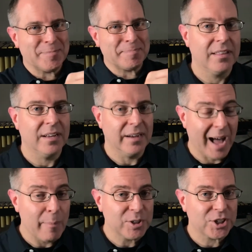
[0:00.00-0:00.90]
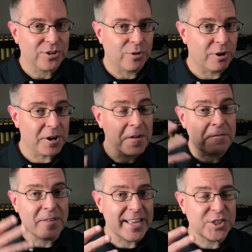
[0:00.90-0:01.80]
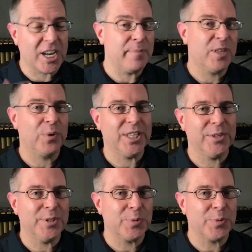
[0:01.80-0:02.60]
The embouchure or face shape that we use